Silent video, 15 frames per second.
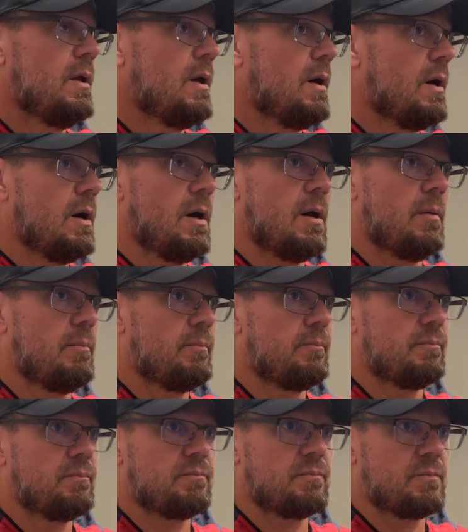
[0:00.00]

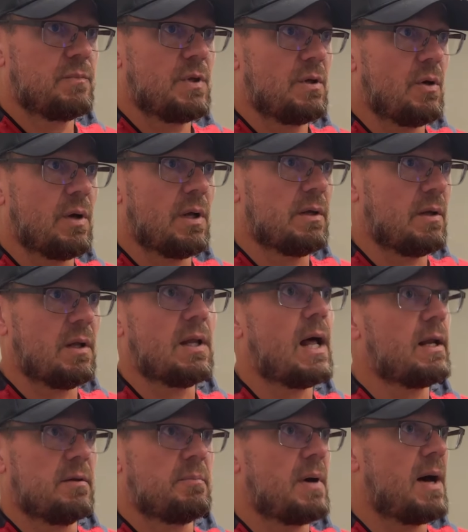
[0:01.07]
a lot
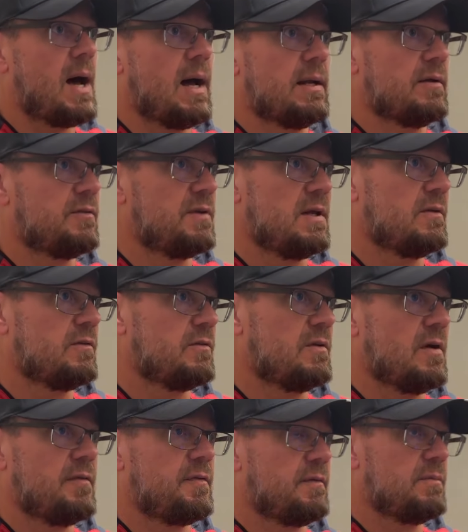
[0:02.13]
of the behind the scenes
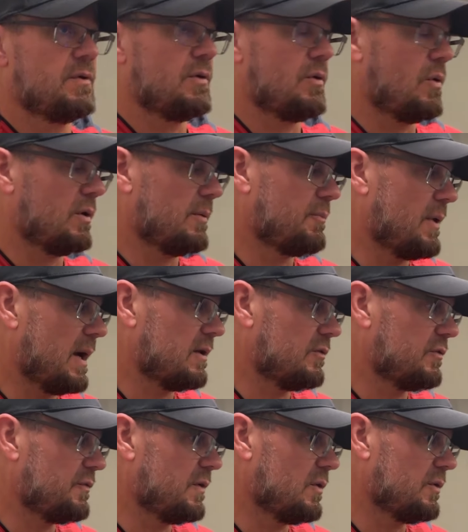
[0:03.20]
stuff, on the practice
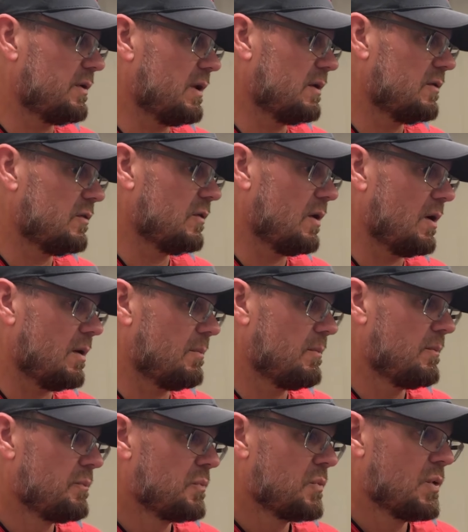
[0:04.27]
field that
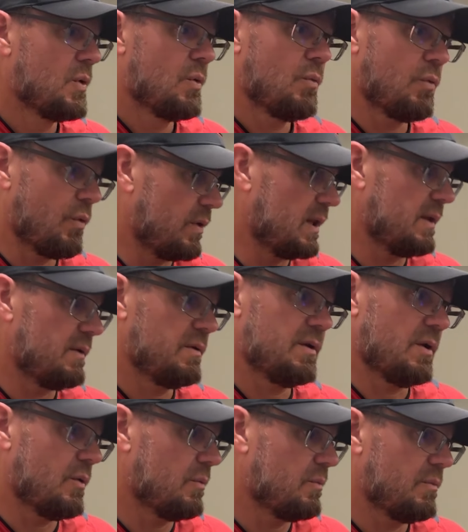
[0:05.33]

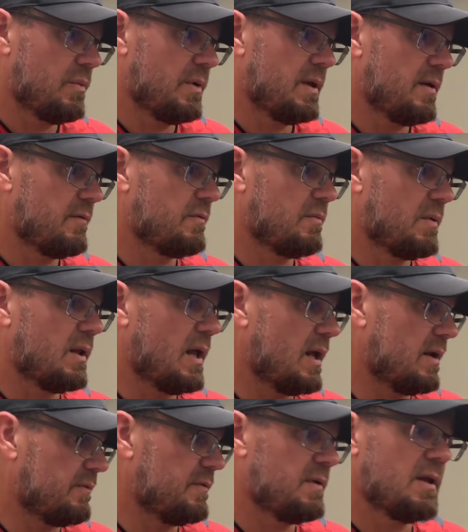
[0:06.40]
we have a lot
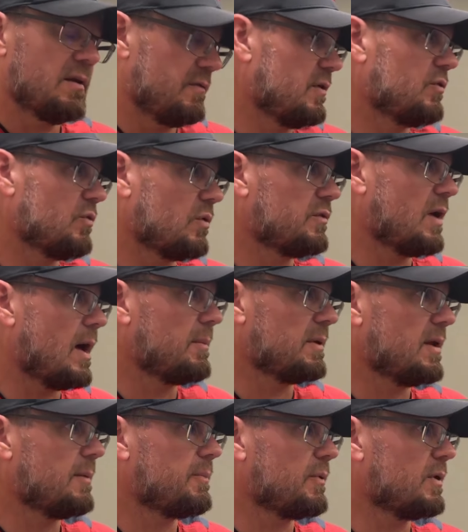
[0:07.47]
of individual time at
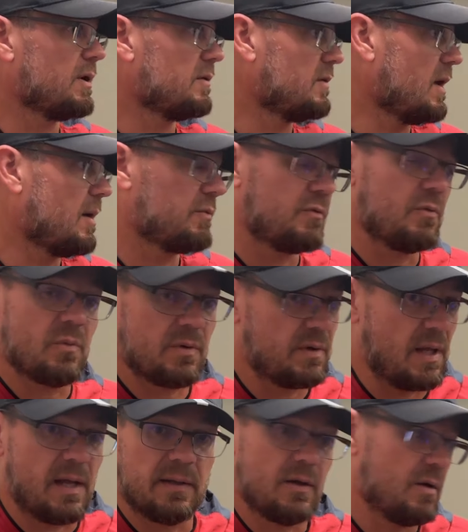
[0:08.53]
that period of time. So we're
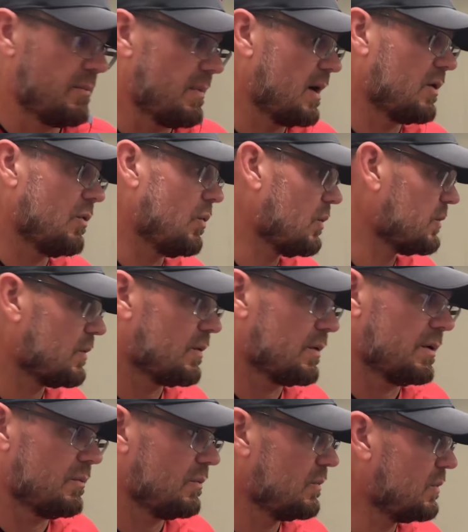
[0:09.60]
down there in my corner
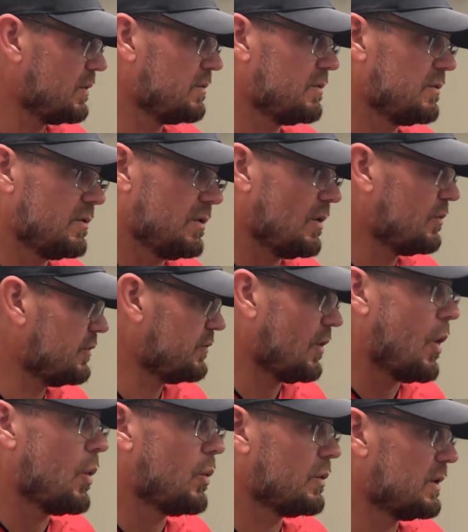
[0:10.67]
and we're, just
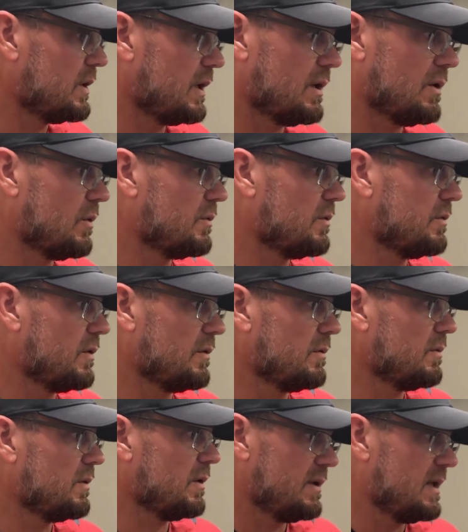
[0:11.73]
honing in on
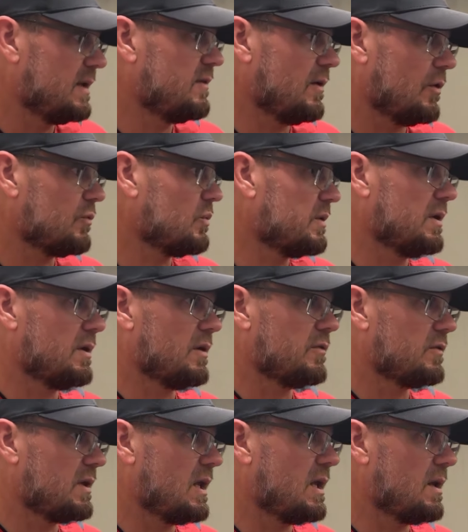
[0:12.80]
the details within the
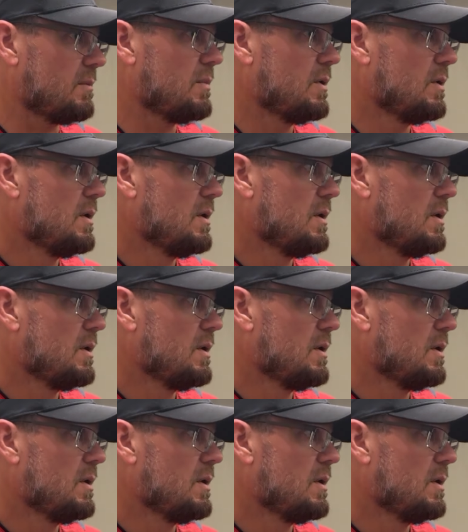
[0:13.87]
scheme,